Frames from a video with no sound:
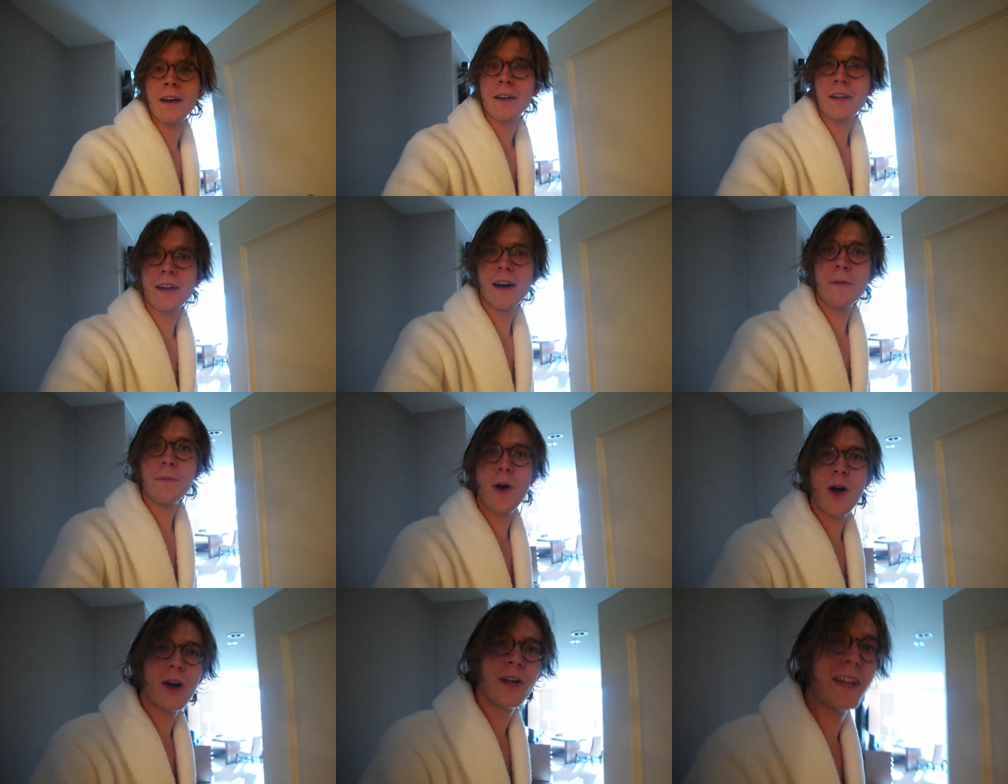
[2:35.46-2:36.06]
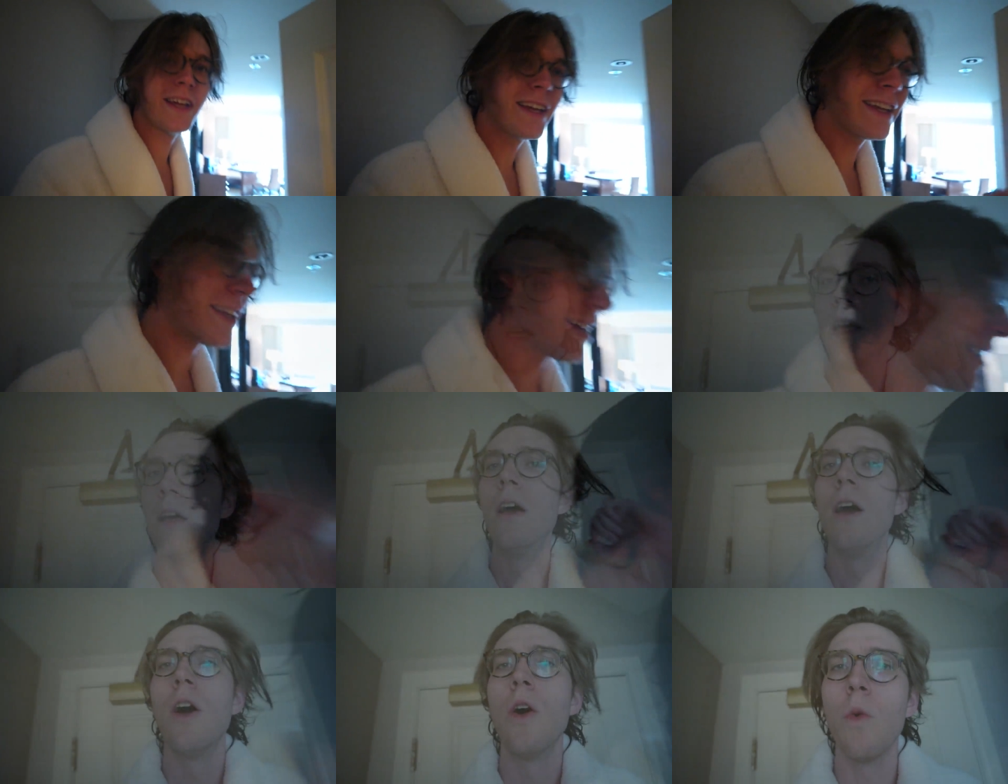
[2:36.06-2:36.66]
Come on
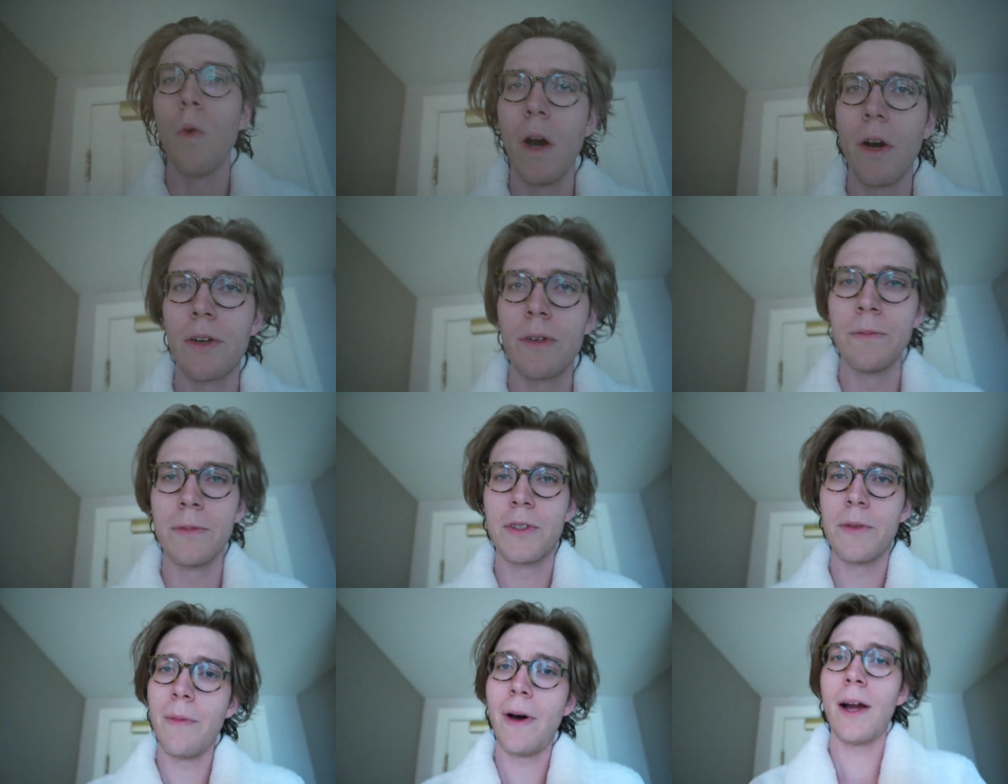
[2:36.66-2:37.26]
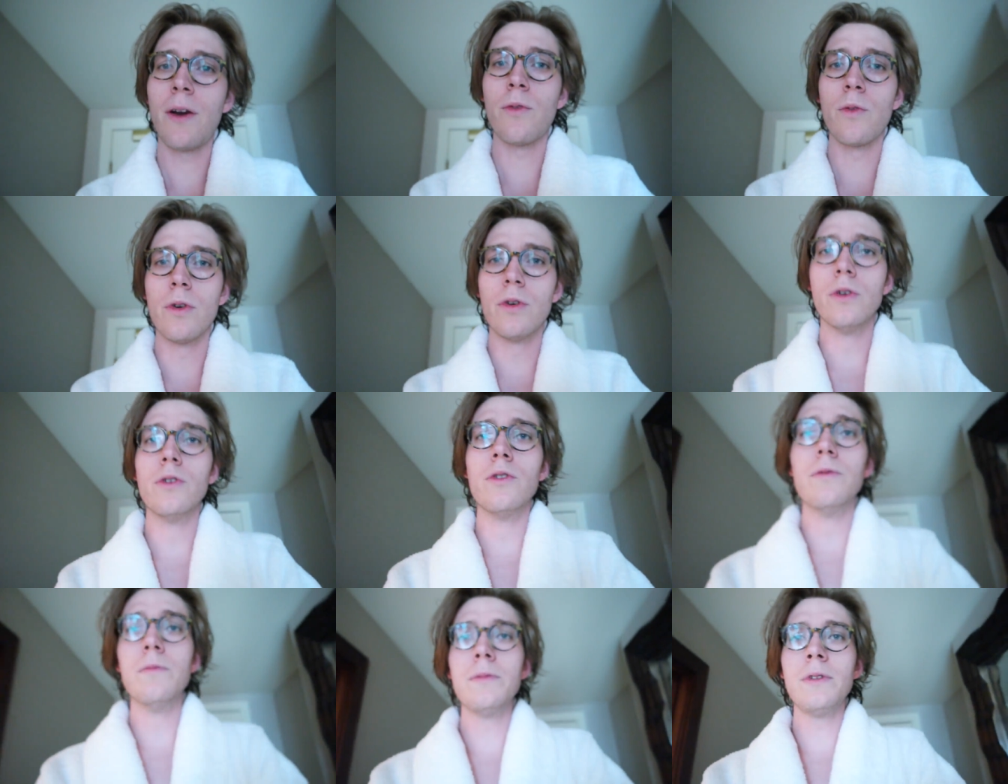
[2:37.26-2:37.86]
in. Welcome to my
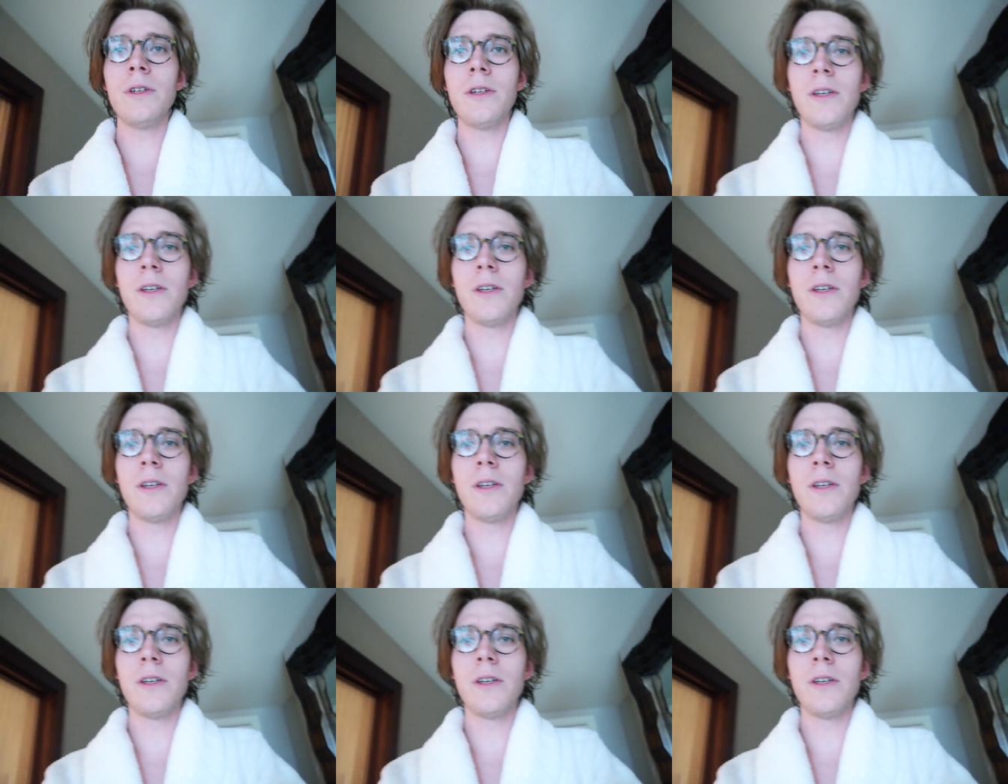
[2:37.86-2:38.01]
room.